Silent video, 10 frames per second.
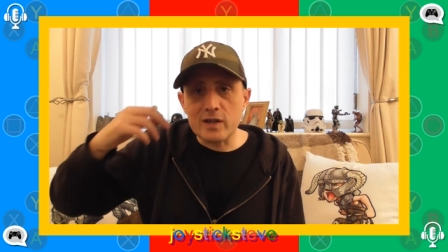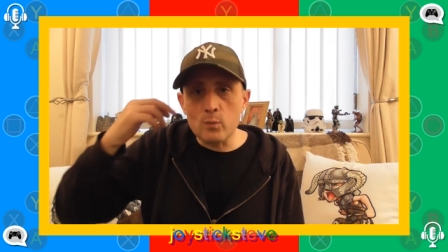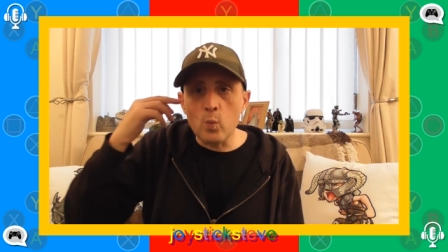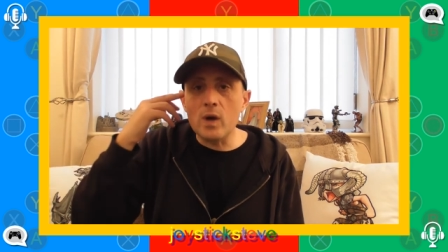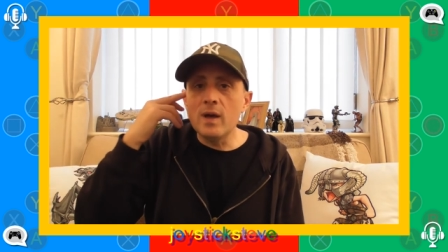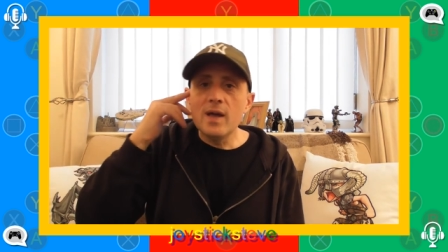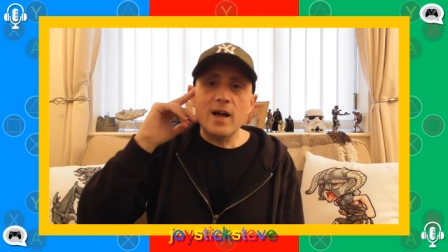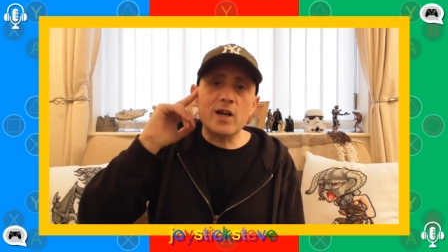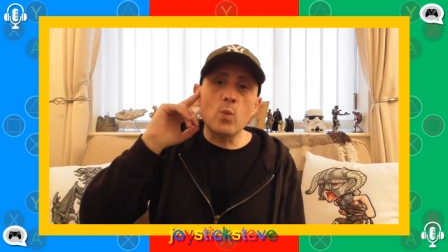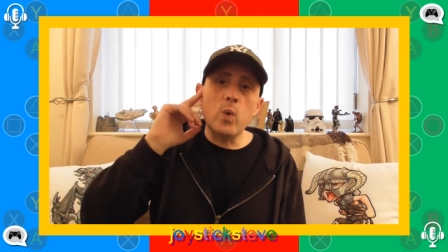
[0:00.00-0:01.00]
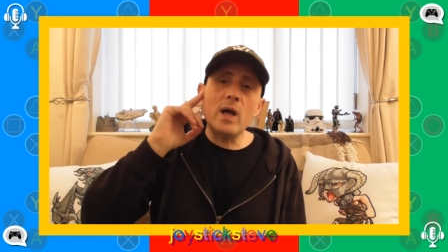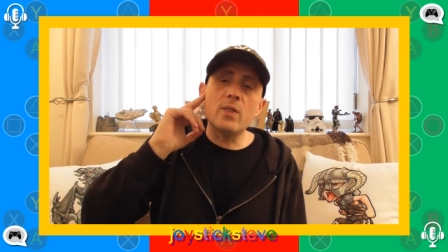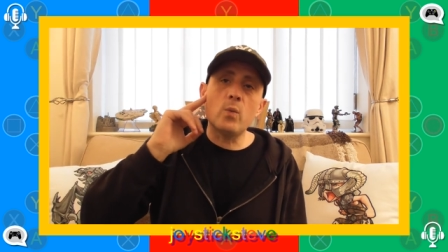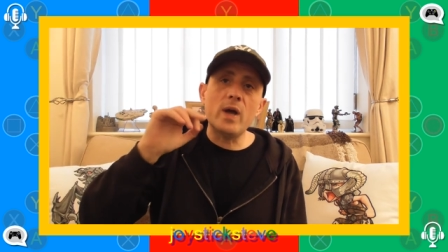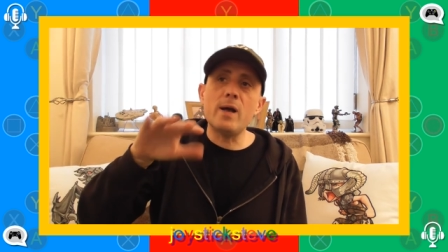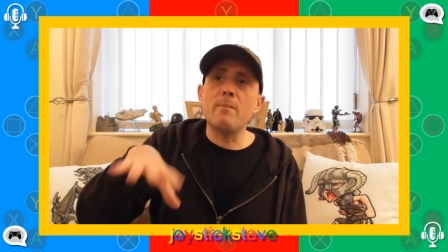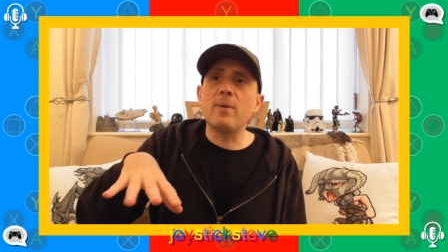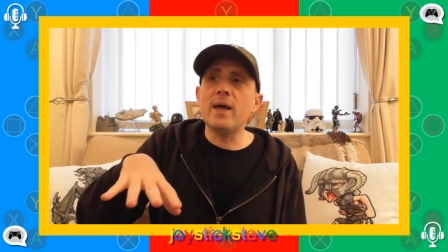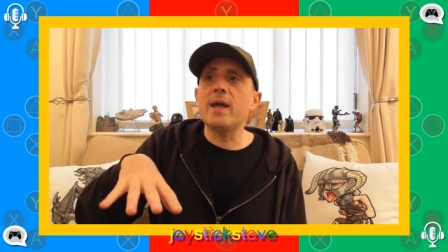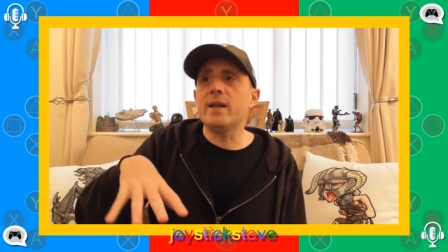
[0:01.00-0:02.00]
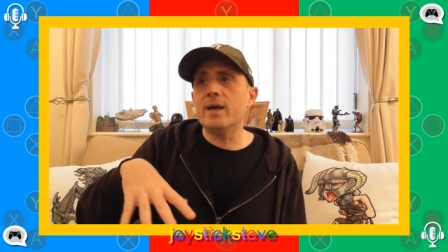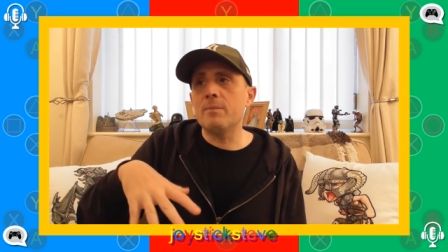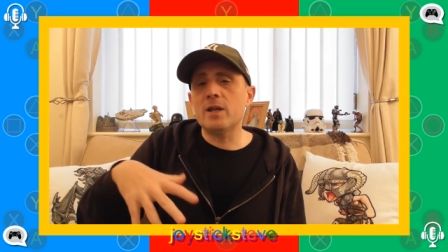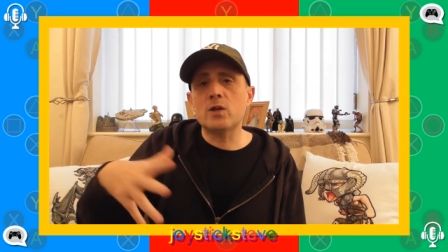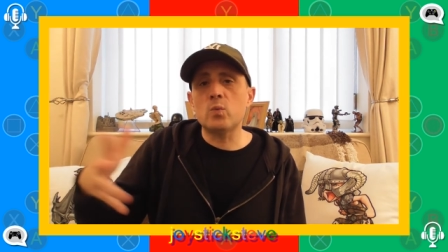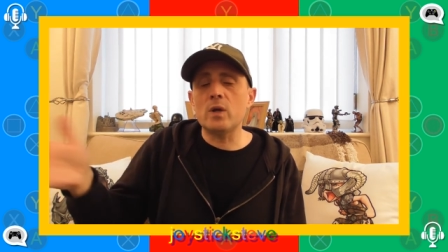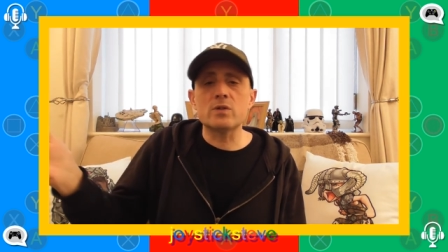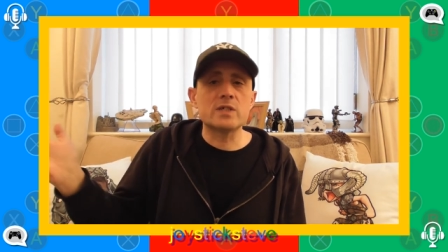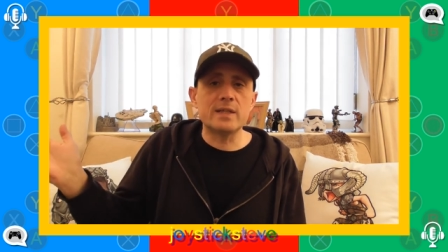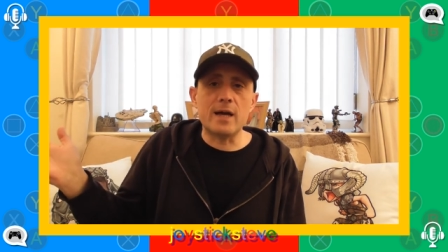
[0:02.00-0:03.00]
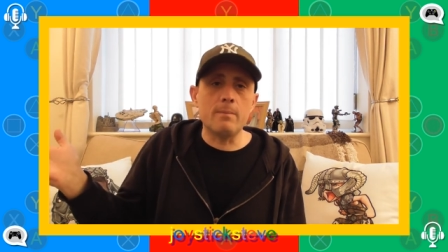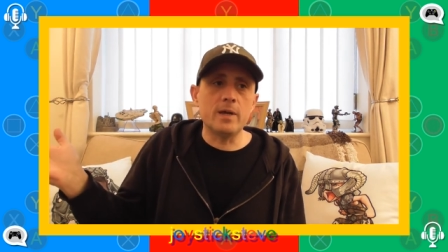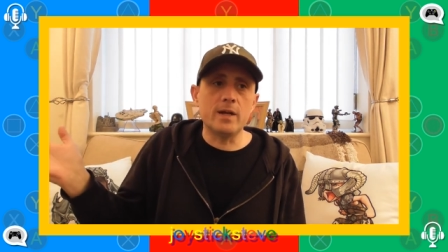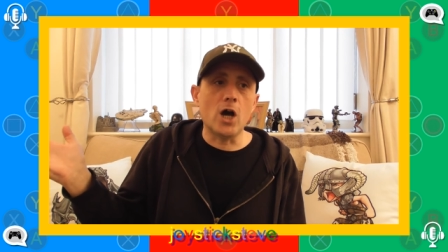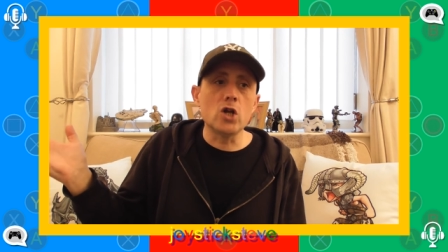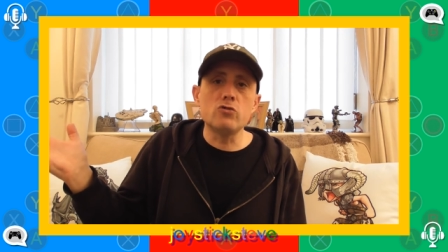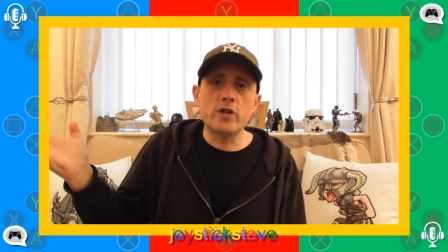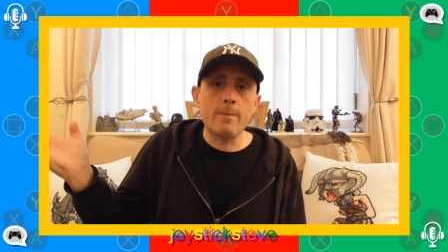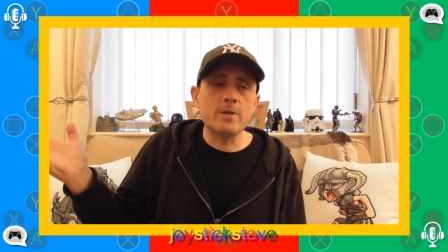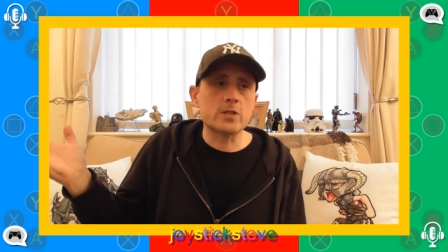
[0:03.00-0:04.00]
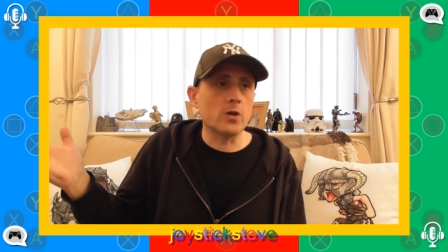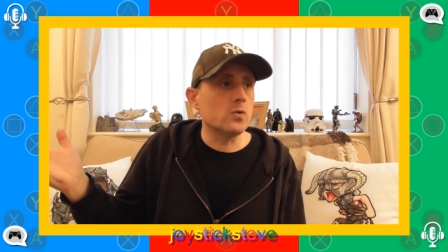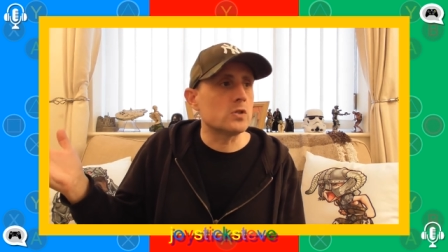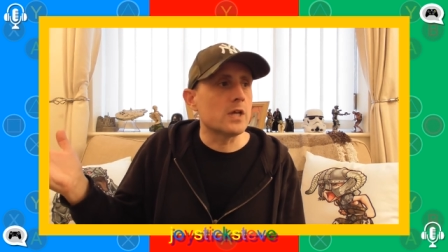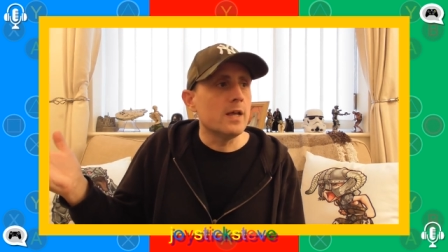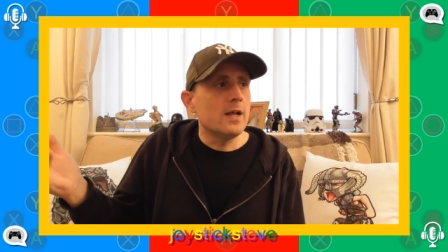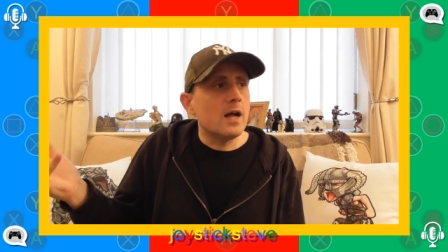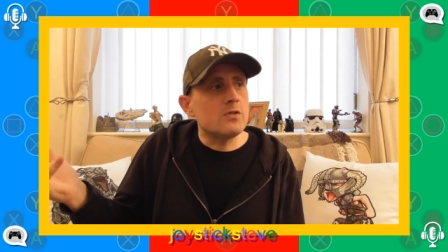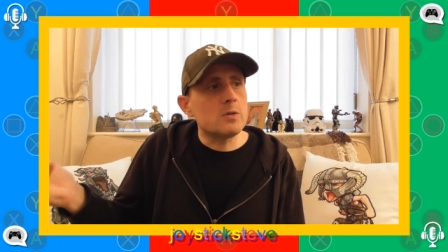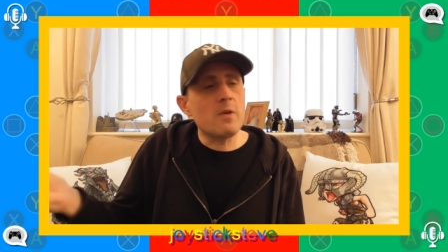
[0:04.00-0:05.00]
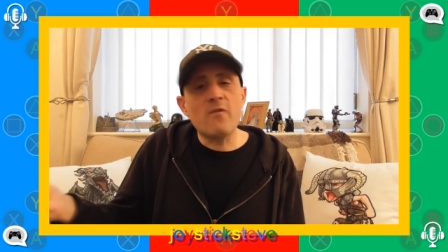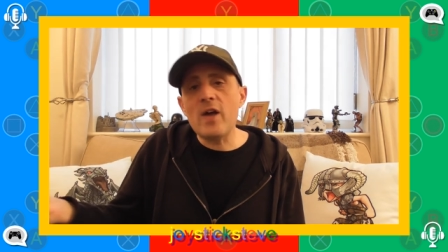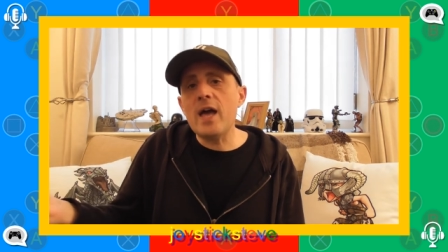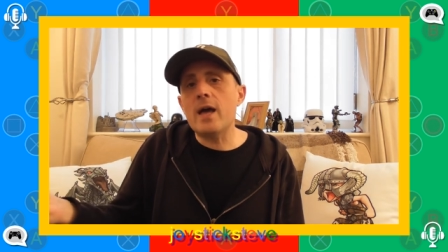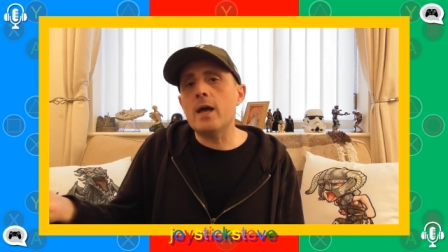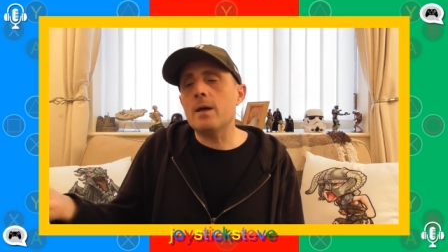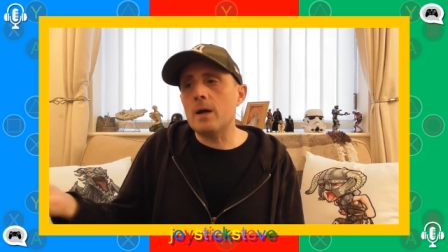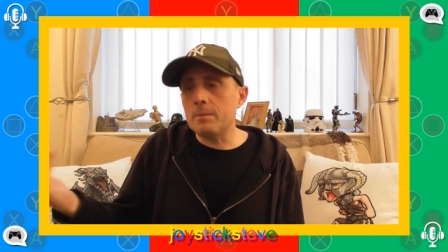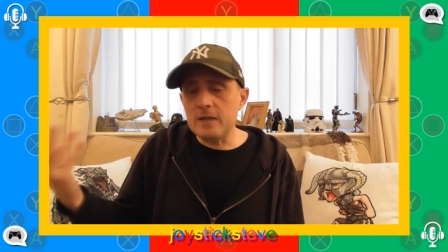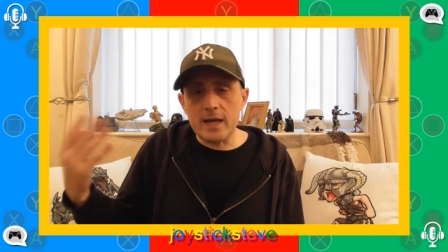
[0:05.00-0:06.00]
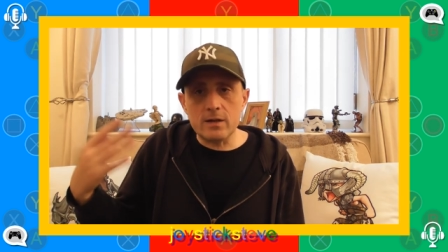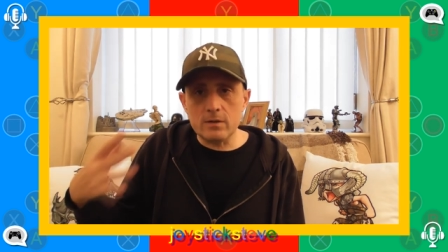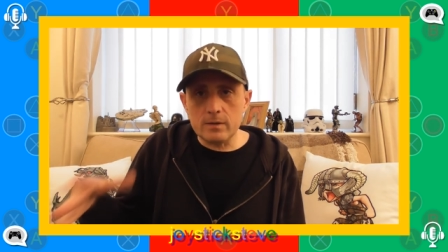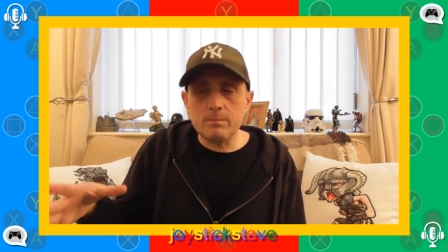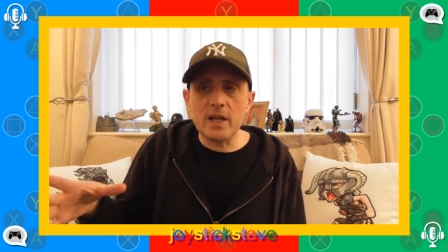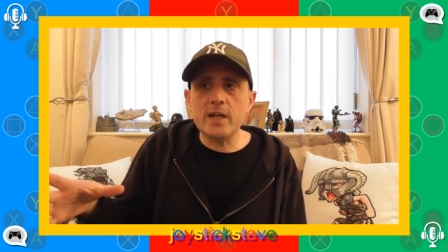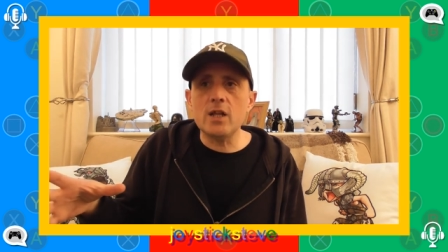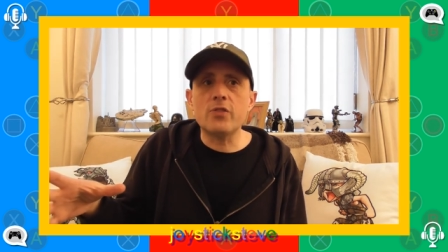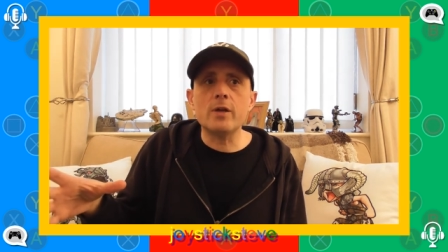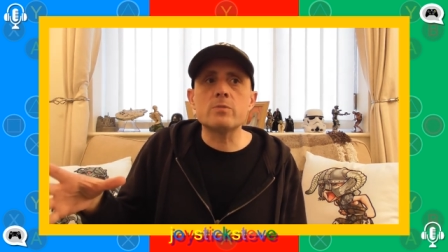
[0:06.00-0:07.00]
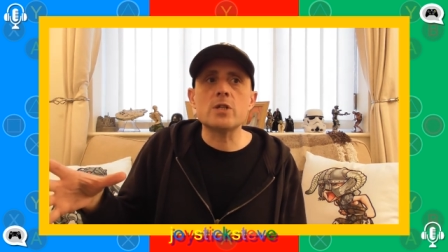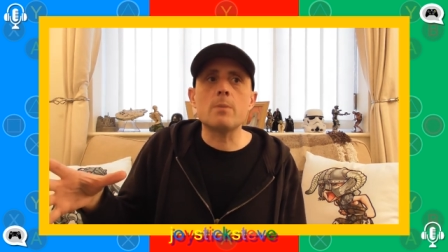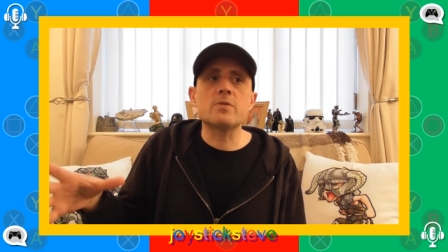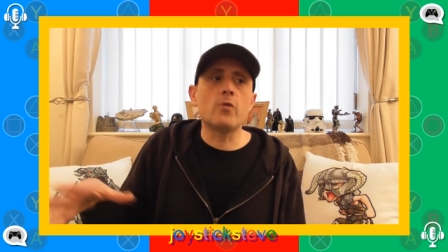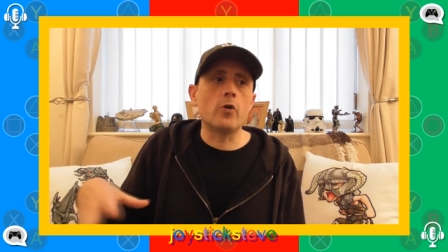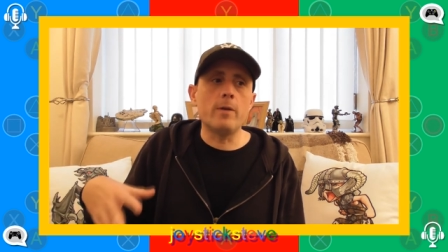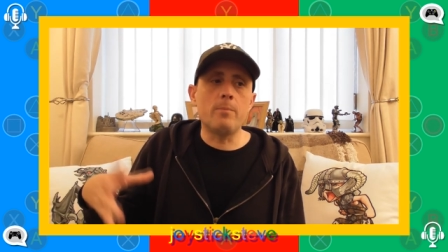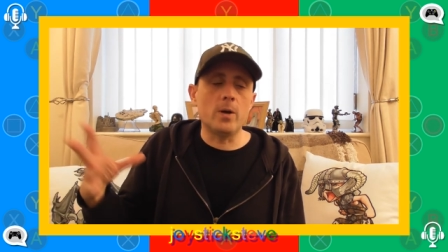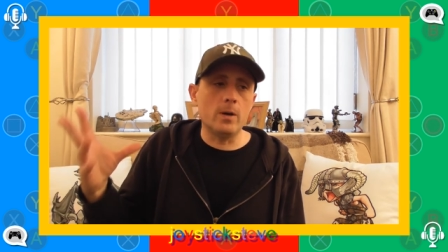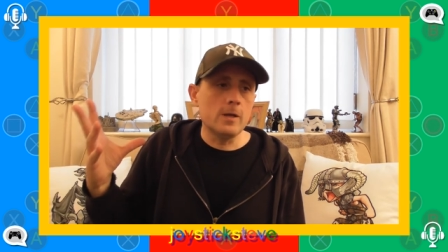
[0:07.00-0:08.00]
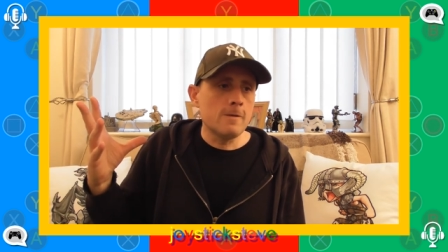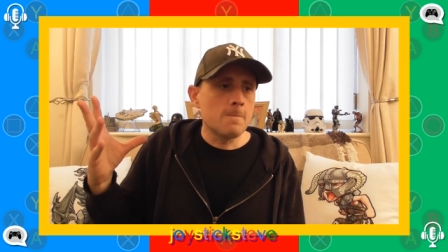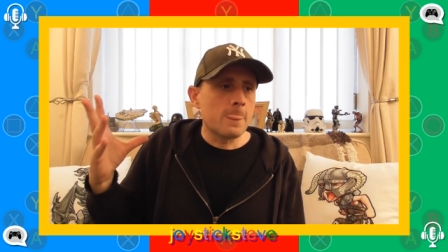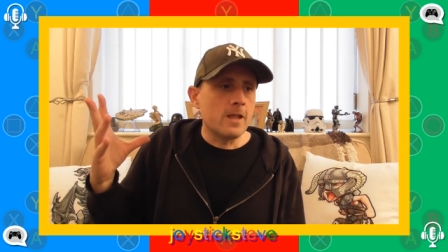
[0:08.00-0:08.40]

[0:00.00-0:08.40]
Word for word: so I can I can well the way I'm playing it, I mean I could well see that being 100 episodes. And to be fair, I'm getting plenty of thumbs ups for it, but